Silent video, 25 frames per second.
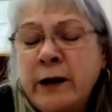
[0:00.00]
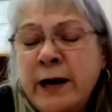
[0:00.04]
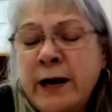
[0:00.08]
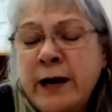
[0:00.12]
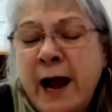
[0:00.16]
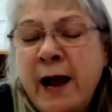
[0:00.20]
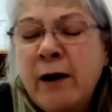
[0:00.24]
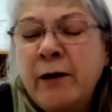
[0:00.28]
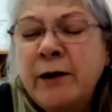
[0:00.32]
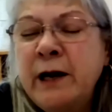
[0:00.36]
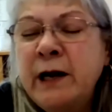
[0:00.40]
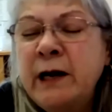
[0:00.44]

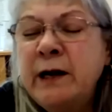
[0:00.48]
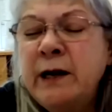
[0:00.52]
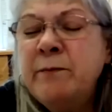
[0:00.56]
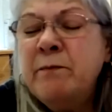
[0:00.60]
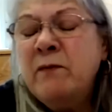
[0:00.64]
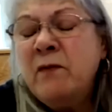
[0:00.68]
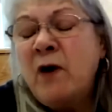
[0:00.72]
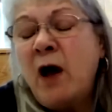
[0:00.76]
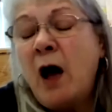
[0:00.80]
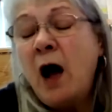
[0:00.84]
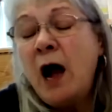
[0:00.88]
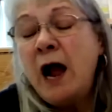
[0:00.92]

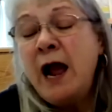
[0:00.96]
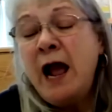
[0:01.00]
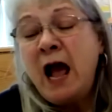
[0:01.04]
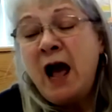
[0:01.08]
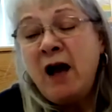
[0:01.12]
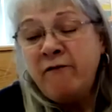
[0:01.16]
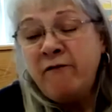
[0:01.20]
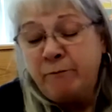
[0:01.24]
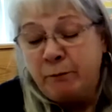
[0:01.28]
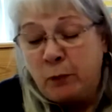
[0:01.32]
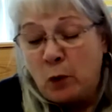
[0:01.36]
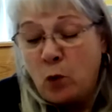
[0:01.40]
county, I
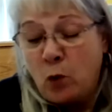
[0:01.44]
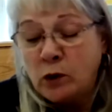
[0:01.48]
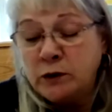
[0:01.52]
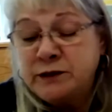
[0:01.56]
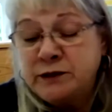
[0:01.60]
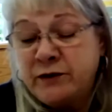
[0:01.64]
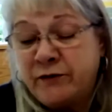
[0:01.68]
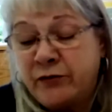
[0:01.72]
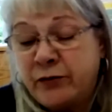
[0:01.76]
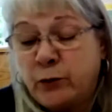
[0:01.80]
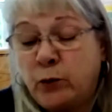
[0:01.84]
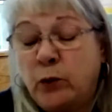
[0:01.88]
have boards
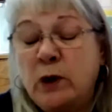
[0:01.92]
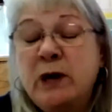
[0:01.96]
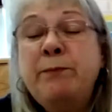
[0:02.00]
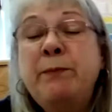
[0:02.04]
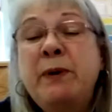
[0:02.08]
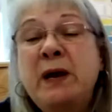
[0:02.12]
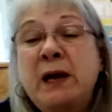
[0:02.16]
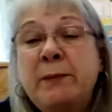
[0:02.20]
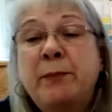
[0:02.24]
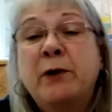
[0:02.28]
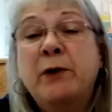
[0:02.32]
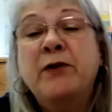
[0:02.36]
of 3
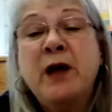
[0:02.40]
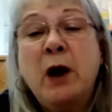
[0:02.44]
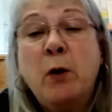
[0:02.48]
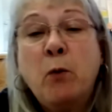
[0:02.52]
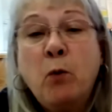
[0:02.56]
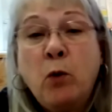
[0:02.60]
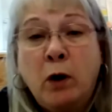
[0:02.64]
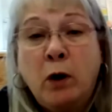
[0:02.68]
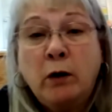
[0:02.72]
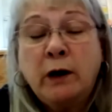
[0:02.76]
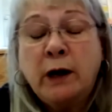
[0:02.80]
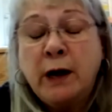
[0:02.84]
people that
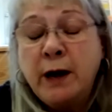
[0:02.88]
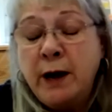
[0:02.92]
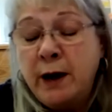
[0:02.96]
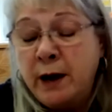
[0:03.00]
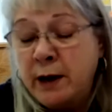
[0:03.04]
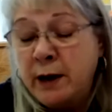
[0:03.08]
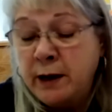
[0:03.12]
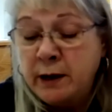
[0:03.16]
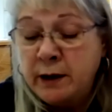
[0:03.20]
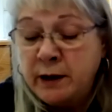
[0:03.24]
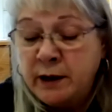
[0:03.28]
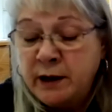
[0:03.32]
work.
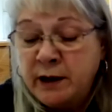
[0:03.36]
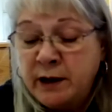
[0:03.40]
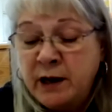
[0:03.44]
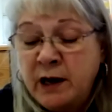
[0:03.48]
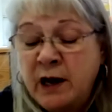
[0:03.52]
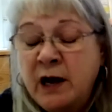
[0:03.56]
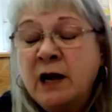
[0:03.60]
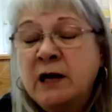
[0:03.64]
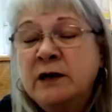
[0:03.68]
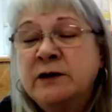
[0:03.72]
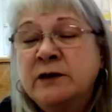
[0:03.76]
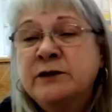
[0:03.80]

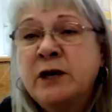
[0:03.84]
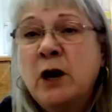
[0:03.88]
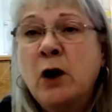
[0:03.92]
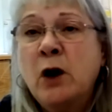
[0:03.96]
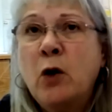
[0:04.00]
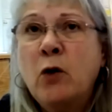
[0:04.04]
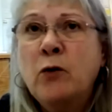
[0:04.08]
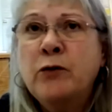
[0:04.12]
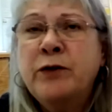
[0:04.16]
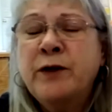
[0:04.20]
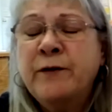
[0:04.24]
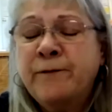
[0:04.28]

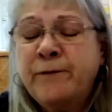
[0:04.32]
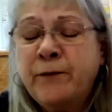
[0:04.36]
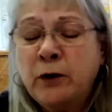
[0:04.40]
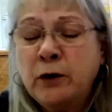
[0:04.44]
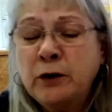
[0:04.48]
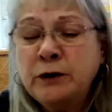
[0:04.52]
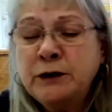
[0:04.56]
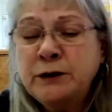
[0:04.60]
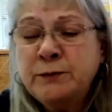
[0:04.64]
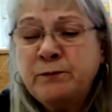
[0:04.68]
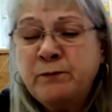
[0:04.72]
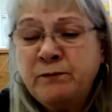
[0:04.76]
So the
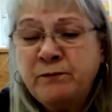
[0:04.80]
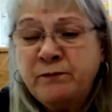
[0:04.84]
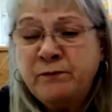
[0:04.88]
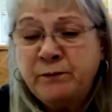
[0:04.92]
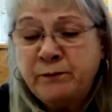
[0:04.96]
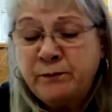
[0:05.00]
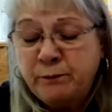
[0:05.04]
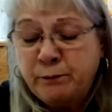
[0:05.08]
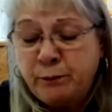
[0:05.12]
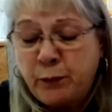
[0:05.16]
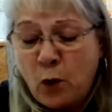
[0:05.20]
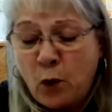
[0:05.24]
first
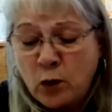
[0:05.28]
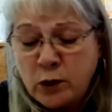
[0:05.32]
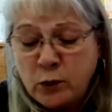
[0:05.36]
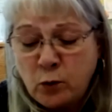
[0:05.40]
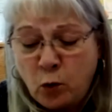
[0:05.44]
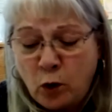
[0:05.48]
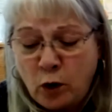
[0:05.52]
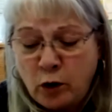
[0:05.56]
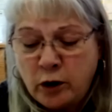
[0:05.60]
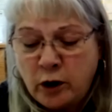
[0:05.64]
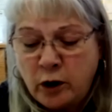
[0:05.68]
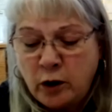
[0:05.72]
board
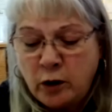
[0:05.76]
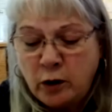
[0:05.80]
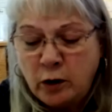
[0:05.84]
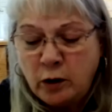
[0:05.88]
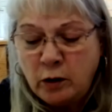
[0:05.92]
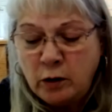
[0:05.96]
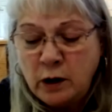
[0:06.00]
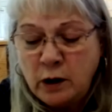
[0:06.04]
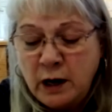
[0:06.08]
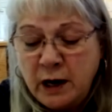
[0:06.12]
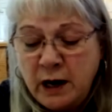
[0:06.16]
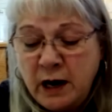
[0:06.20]

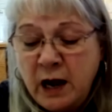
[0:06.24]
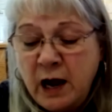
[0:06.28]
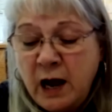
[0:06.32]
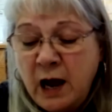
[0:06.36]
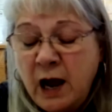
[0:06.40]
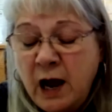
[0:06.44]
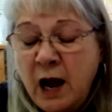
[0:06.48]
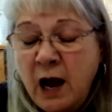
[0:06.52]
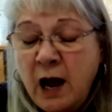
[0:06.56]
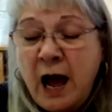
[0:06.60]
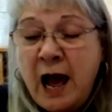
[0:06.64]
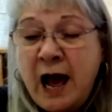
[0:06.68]
worker
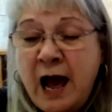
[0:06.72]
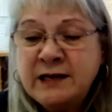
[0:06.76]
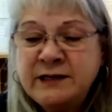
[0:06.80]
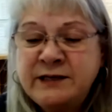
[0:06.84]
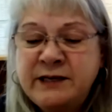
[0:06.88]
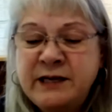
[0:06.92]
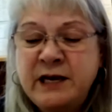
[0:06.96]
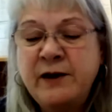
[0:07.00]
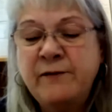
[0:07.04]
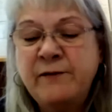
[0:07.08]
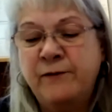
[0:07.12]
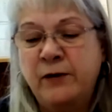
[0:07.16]
has
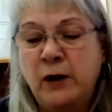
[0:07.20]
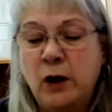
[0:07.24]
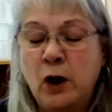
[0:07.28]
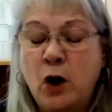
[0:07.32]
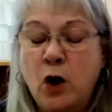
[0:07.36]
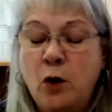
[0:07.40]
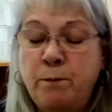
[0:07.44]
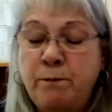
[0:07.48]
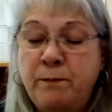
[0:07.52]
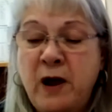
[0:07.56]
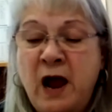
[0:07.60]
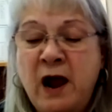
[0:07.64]
the
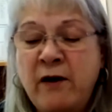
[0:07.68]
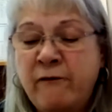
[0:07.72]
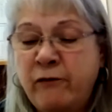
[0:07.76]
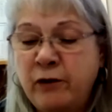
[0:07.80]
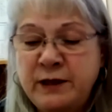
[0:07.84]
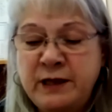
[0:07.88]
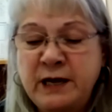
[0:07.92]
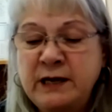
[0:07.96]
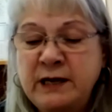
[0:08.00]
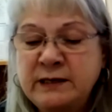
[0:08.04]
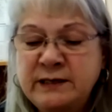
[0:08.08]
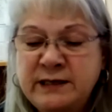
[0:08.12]
envelope,
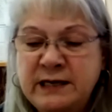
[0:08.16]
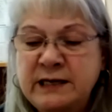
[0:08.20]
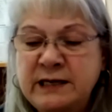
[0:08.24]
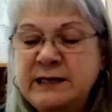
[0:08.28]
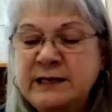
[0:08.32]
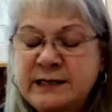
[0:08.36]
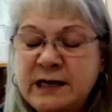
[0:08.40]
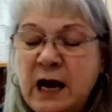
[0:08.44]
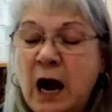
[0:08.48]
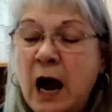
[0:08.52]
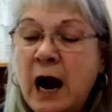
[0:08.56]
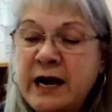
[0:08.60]
everything's
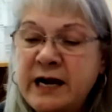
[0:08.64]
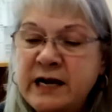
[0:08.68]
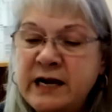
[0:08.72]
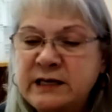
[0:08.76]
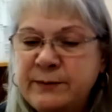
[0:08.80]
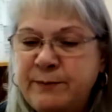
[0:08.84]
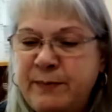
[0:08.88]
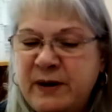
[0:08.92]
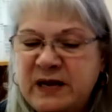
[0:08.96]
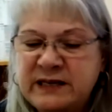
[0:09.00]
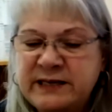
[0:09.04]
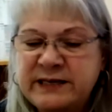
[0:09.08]
inside,
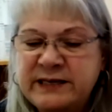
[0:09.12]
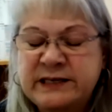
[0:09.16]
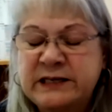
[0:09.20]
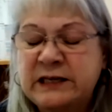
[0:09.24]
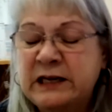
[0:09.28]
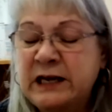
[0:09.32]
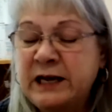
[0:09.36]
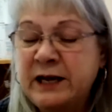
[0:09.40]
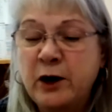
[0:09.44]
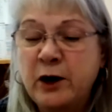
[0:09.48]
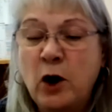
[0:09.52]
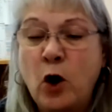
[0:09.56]
it's been
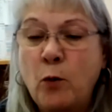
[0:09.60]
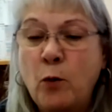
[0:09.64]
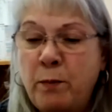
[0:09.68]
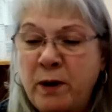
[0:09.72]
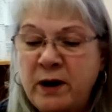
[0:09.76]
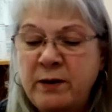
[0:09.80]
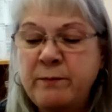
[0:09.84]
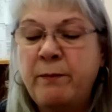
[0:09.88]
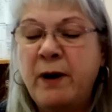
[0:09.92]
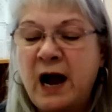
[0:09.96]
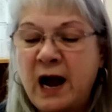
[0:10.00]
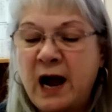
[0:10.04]
slid
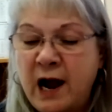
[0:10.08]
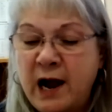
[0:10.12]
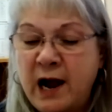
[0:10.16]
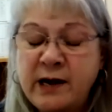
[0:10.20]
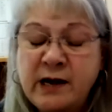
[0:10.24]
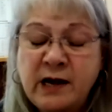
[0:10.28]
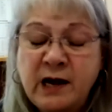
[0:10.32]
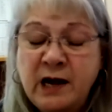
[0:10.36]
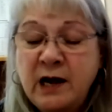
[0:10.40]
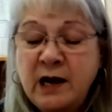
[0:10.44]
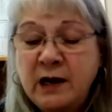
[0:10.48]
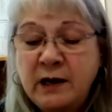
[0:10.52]
open
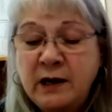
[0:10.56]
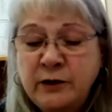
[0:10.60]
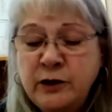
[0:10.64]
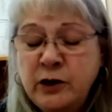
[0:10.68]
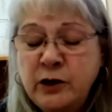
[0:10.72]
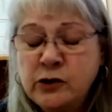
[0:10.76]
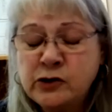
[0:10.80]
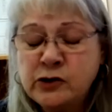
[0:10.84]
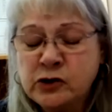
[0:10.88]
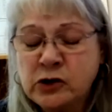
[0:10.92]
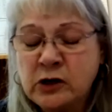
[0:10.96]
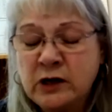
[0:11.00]
by
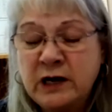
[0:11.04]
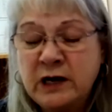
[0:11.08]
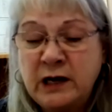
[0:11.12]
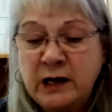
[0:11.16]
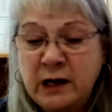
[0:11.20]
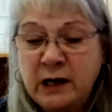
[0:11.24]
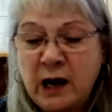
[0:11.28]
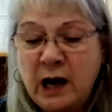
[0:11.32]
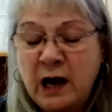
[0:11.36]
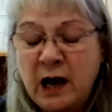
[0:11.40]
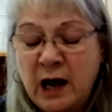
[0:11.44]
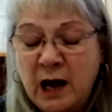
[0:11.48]

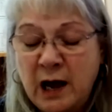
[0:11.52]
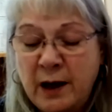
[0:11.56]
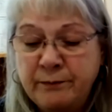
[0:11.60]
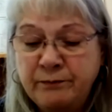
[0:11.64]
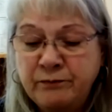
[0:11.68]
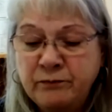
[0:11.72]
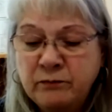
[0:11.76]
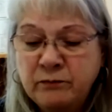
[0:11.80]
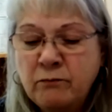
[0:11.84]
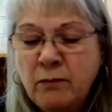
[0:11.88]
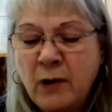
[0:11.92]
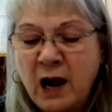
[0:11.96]
usually
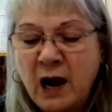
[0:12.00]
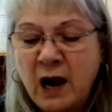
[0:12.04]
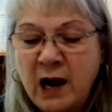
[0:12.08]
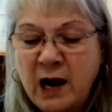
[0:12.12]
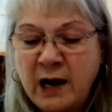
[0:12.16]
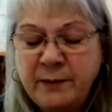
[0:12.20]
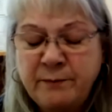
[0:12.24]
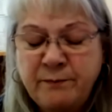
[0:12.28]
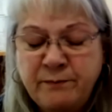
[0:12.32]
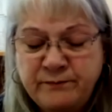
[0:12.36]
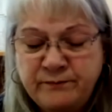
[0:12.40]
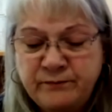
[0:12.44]

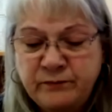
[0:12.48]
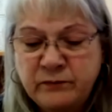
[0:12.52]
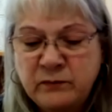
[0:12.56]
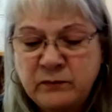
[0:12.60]
my